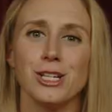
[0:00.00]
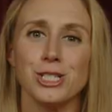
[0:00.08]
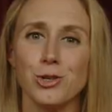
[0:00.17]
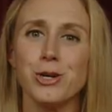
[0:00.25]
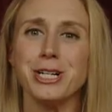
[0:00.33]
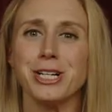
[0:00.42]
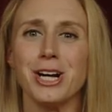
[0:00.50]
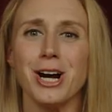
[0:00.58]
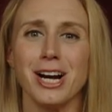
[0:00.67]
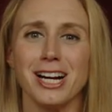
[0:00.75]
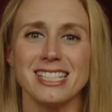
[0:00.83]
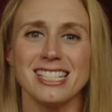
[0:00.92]
Sawyer
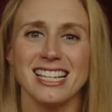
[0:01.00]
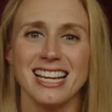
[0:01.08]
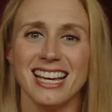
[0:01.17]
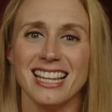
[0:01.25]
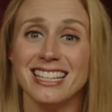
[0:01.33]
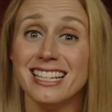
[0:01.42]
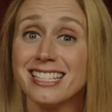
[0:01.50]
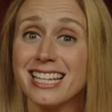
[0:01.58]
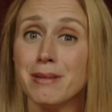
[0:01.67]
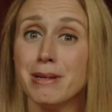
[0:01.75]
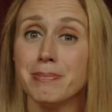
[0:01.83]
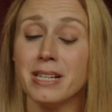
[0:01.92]
cards. These
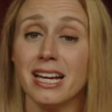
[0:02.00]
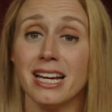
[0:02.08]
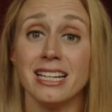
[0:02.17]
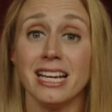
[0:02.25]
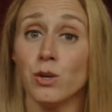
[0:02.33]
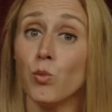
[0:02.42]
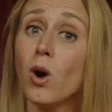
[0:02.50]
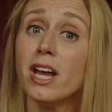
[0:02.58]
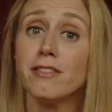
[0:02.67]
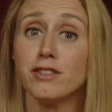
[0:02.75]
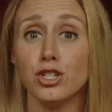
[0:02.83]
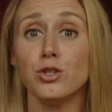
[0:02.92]
can be played in 1
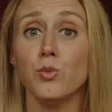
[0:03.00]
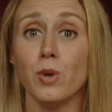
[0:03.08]
of 2